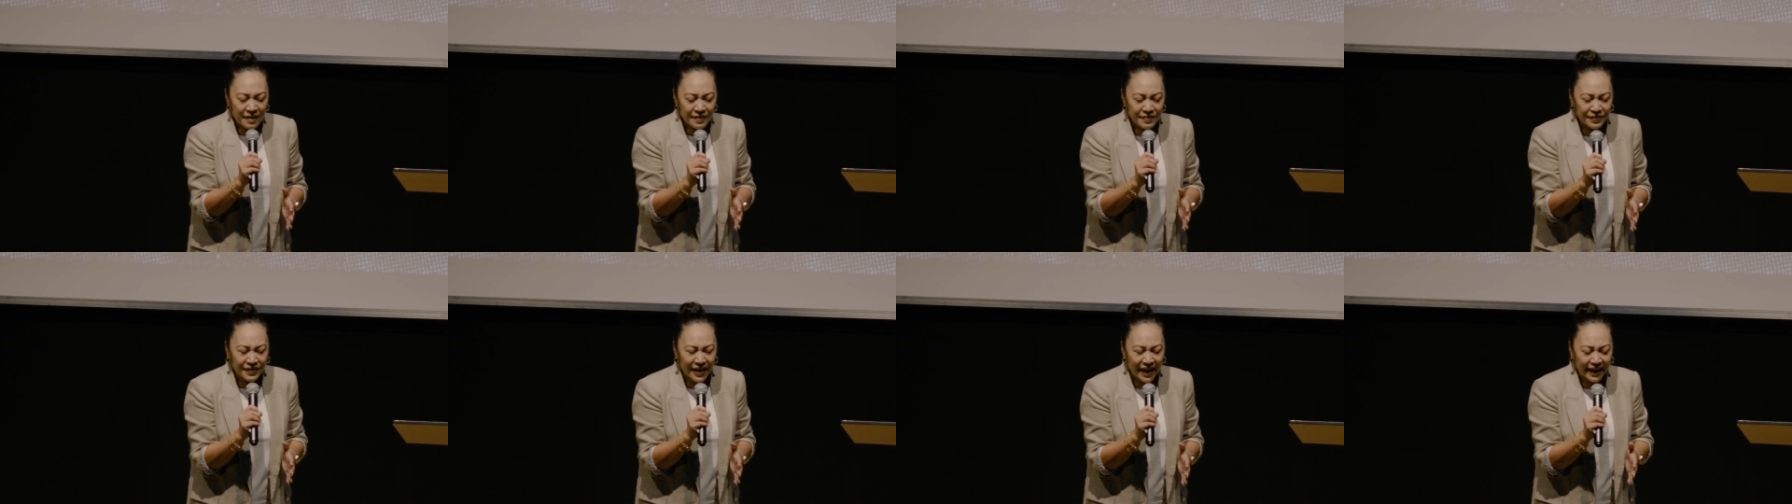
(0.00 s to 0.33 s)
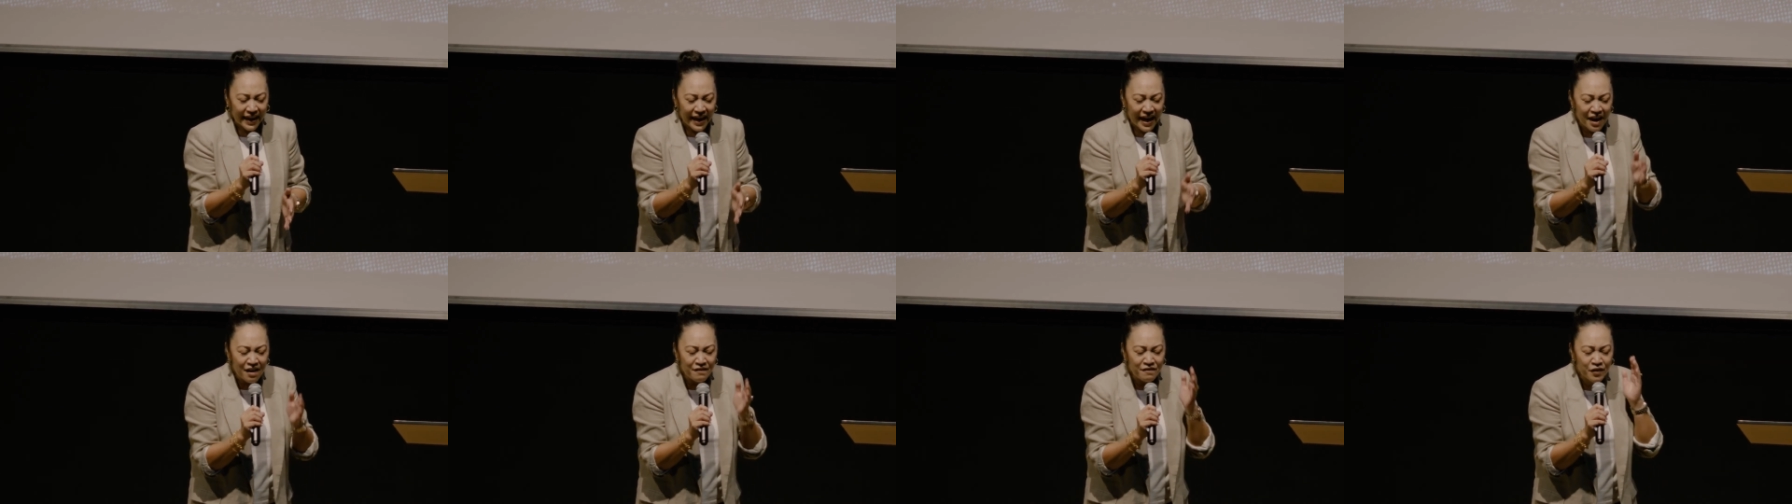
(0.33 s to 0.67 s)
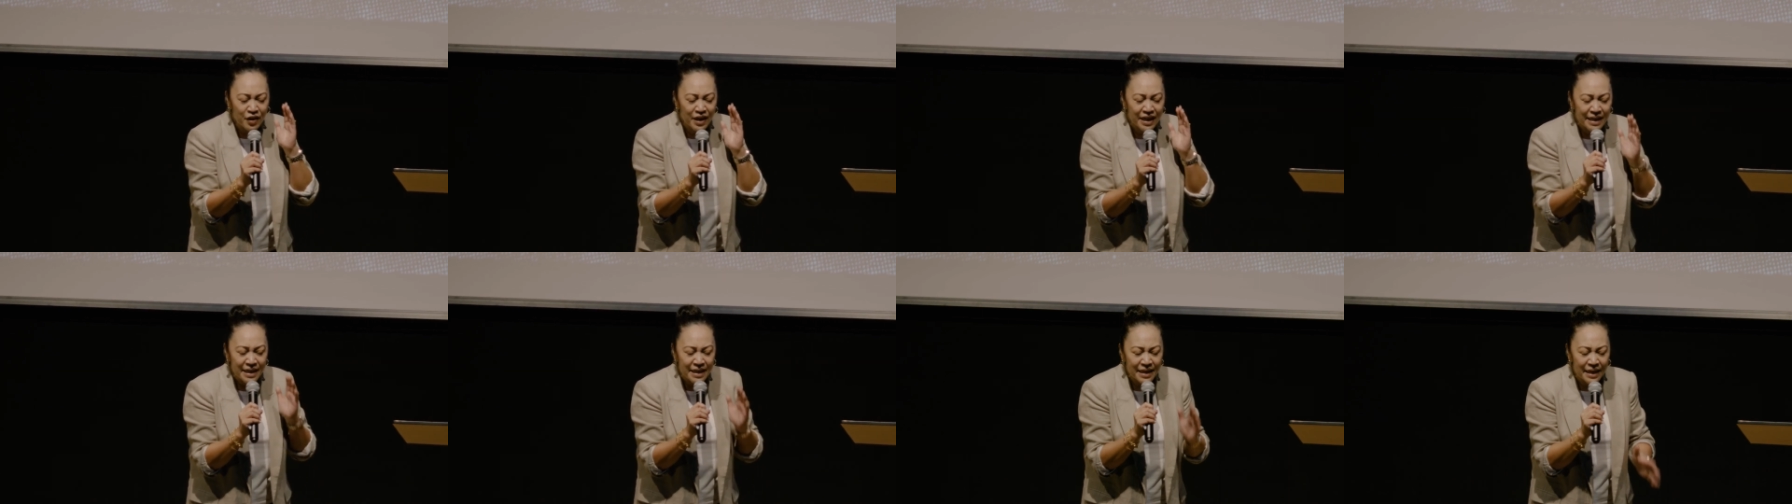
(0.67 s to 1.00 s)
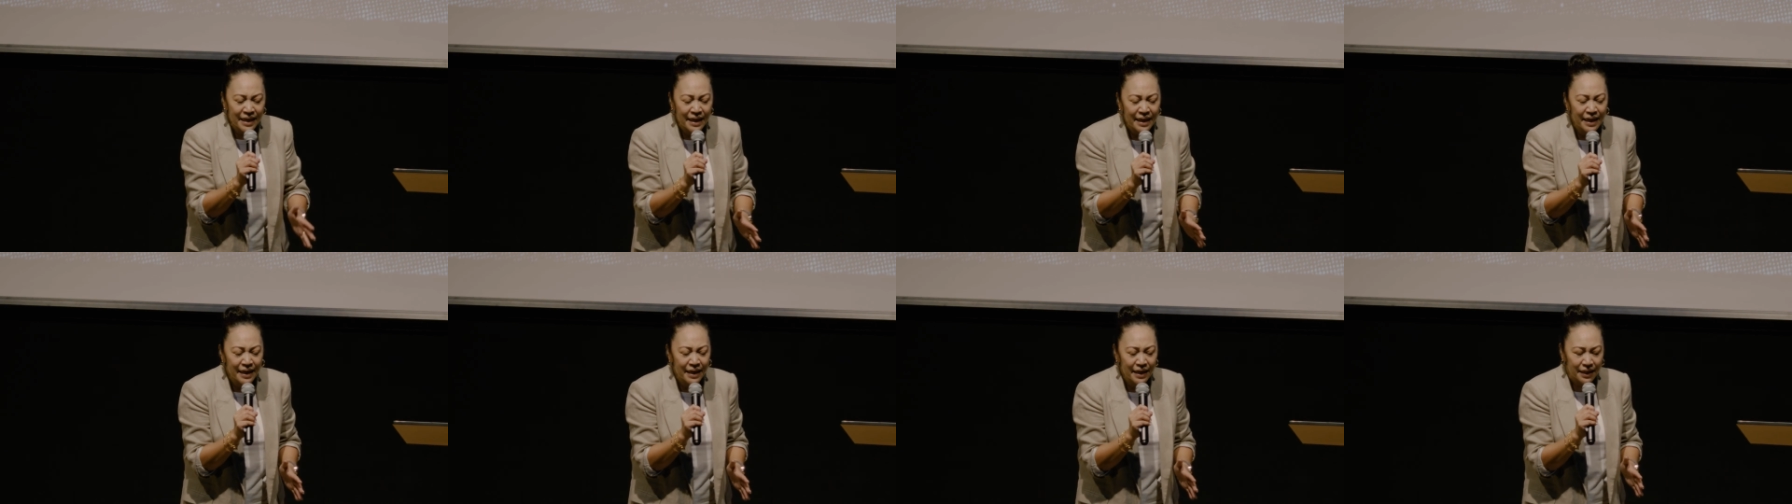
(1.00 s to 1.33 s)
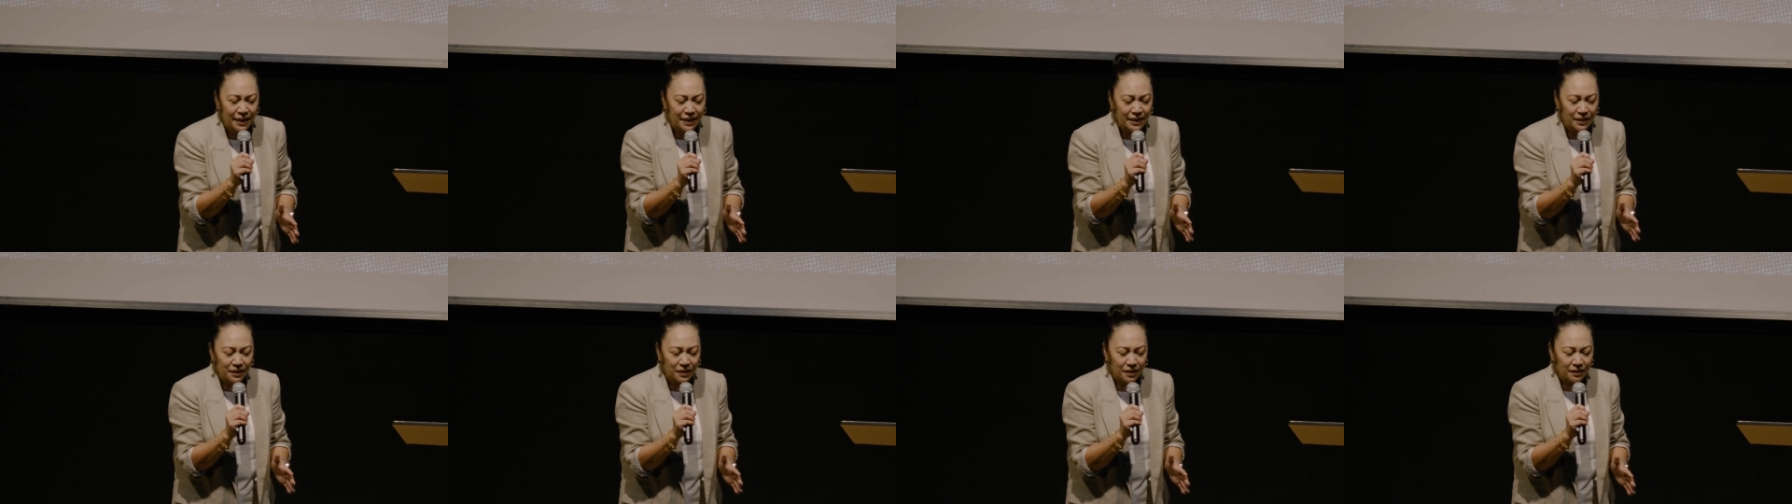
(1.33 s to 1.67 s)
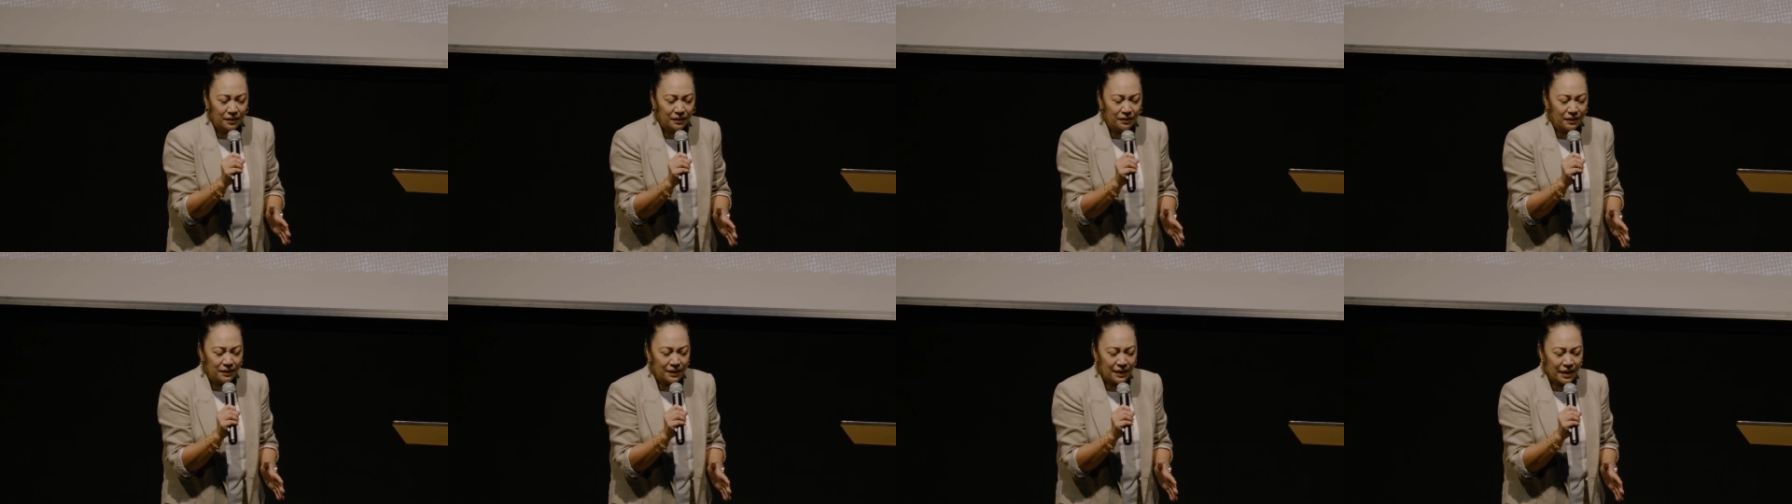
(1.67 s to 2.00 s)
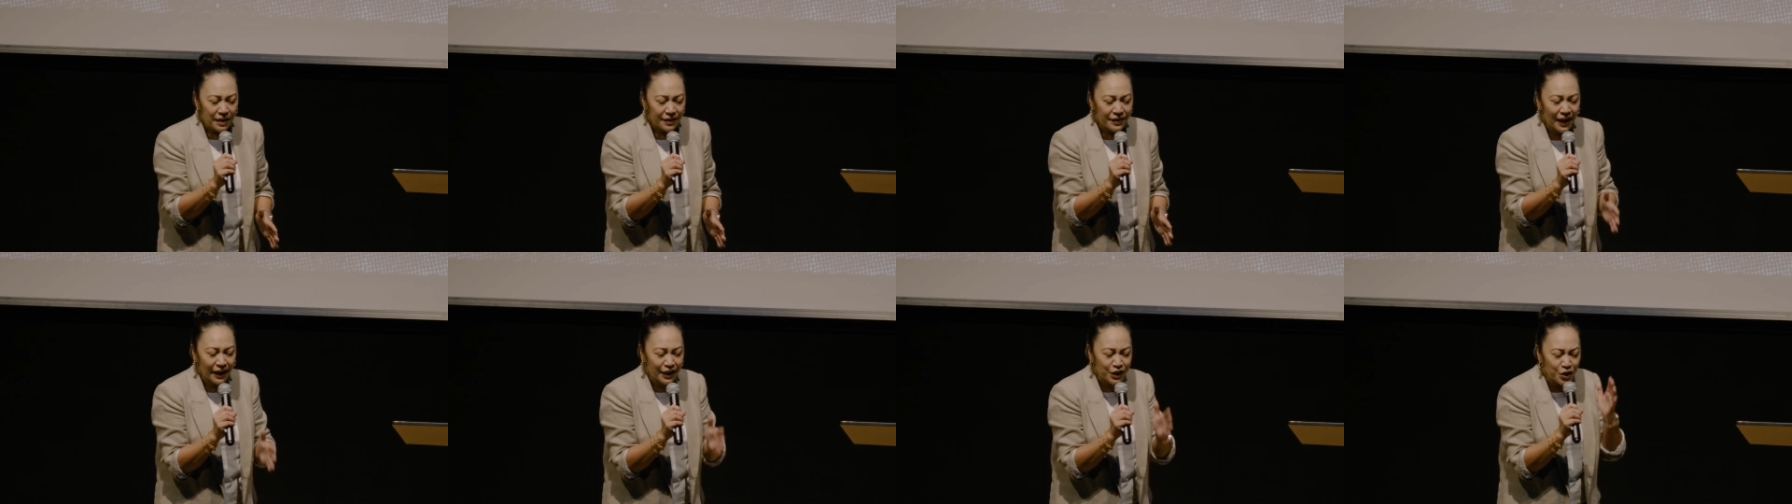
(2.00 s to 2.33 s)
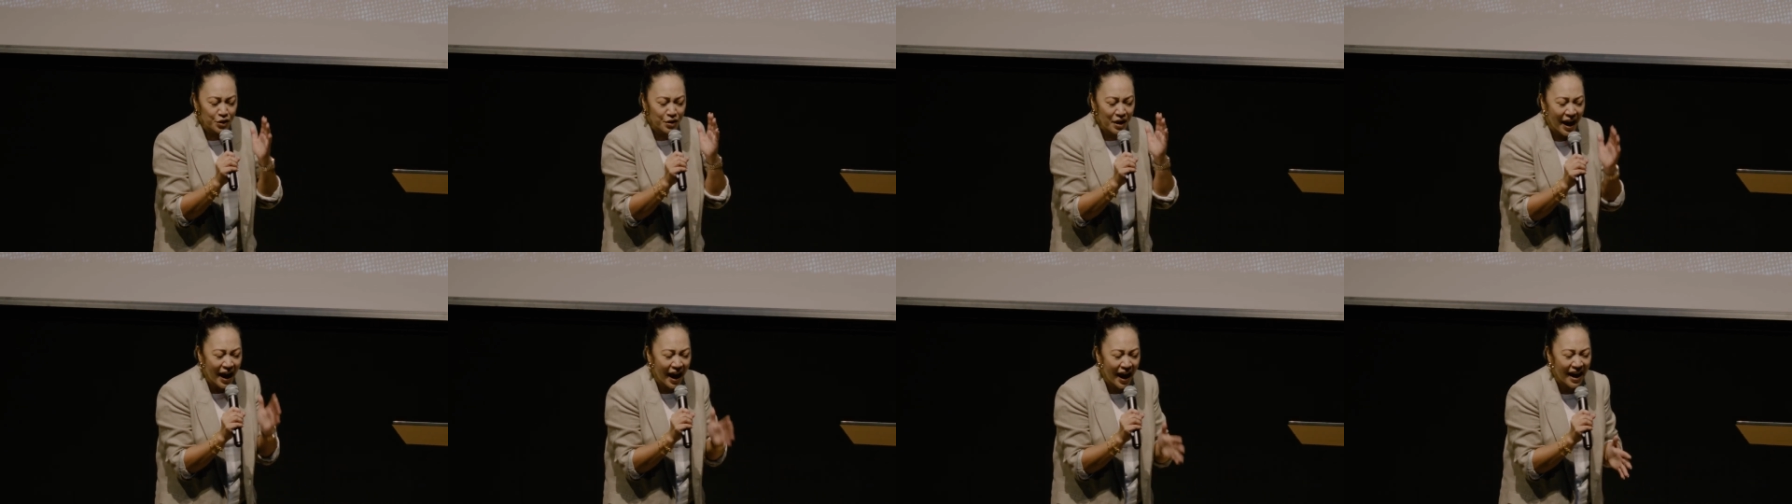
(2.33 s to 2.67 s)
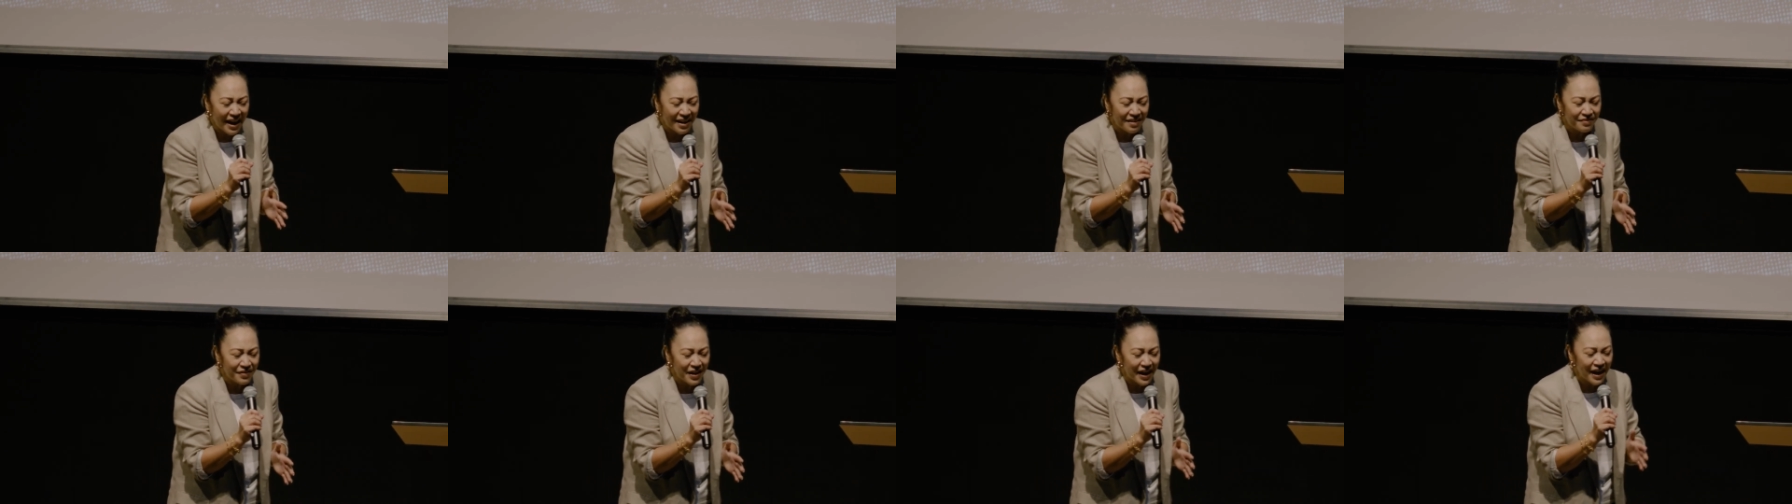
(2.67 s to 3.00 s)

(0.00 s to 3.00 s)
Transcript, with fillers: That every need that you have,